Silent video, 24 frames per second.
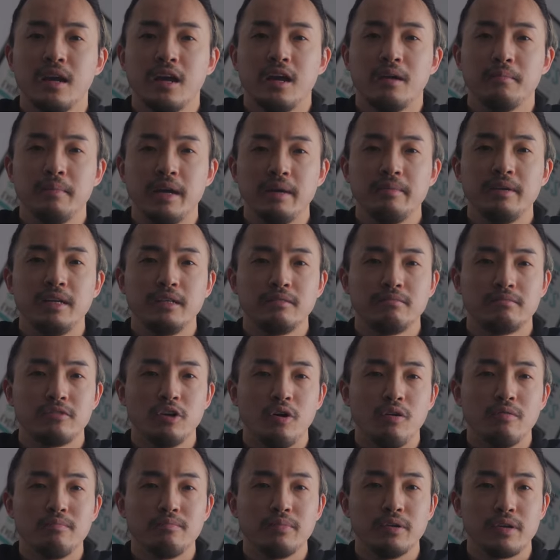Maybe
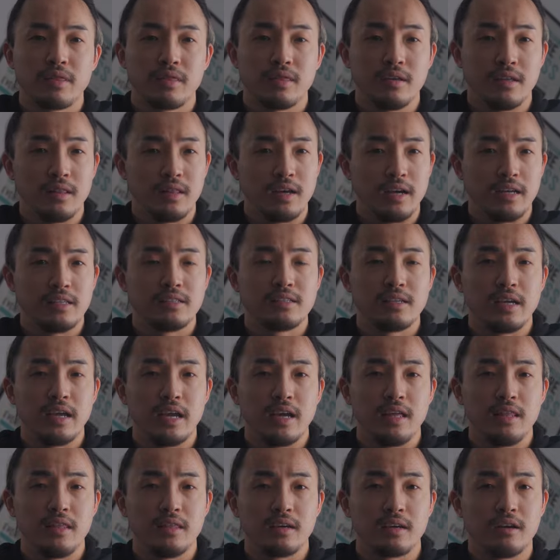don't put the lens
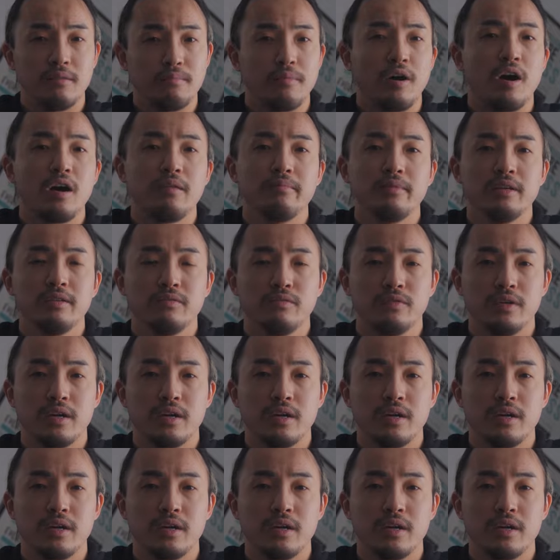in the compartment